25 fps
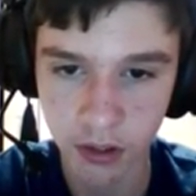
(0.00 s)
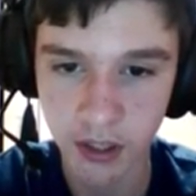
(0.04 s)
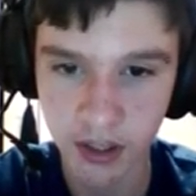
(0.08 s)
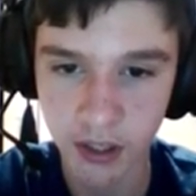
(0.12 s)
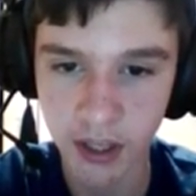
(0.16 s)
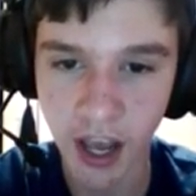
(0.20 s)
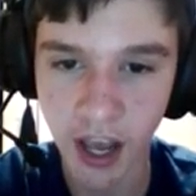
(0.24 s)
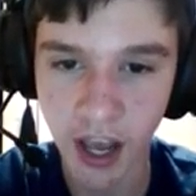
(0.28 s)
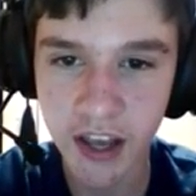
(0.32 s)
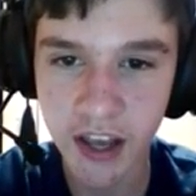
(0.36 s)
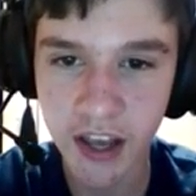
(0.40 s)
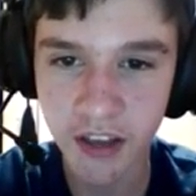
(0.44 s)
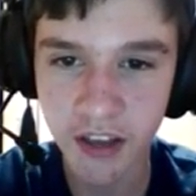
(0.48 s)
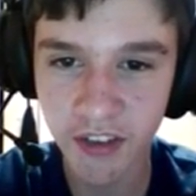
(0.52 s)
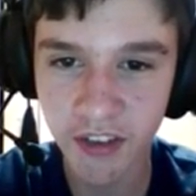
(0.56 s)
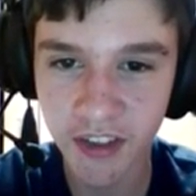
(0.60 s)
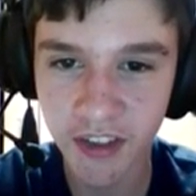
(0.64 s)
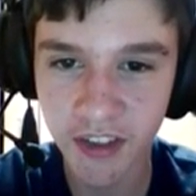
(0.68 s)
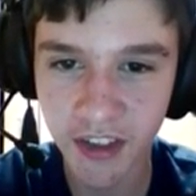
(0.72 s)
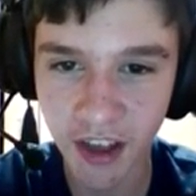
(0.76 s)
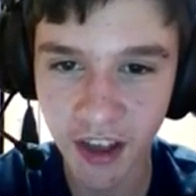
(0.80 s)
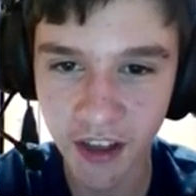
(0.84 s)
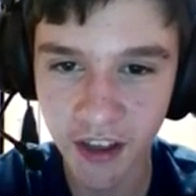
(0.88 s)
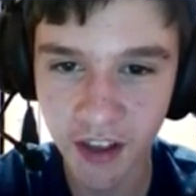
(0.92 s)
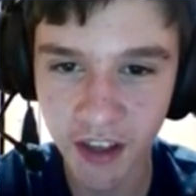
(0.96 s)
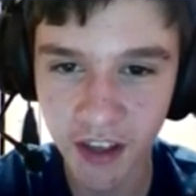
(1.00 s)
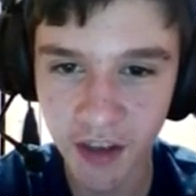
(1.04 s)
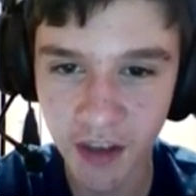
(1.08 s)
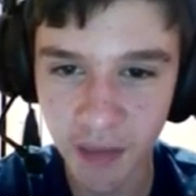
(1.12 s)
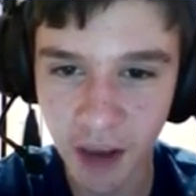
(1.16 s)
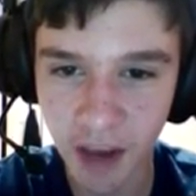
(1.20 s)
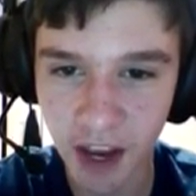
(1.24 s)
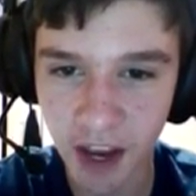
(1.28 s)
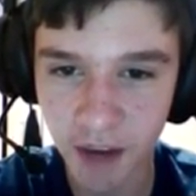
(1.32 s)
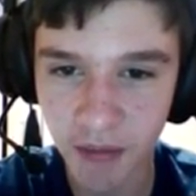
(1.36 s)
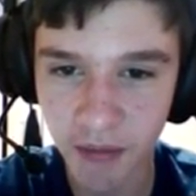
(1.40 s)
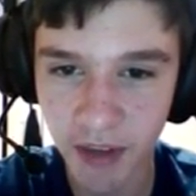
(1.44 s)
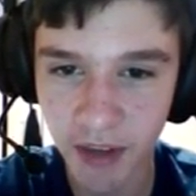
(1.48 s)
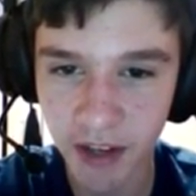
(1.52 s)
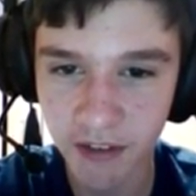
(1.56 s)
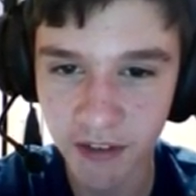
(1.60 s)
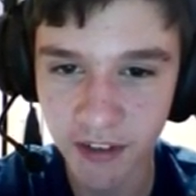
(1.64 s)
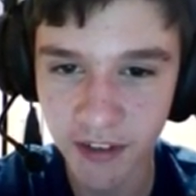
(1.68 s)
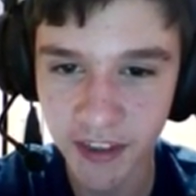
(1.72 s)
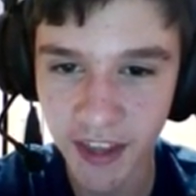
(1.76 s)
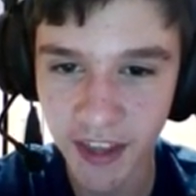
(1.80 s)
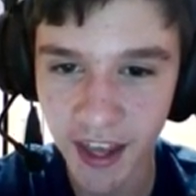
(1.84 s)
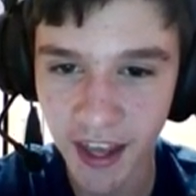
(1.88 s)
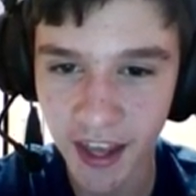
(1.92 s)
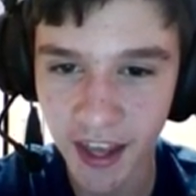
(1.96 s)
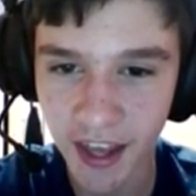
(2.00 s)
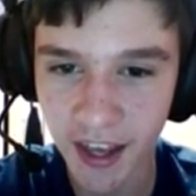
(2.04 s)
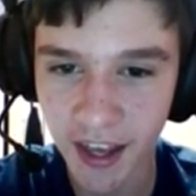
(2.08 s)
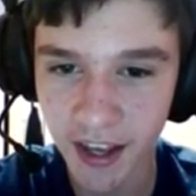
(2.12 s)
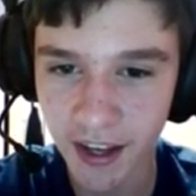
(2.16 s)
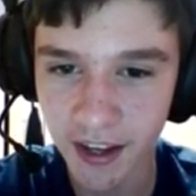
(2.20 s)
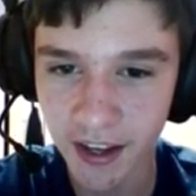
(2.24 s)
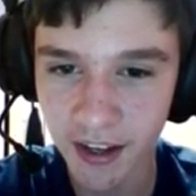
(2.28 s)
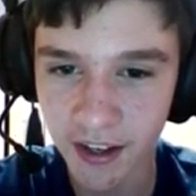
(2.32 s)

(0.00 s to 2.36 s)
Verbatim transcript: Yeah, it even sounds like Pac-Man. What the heck?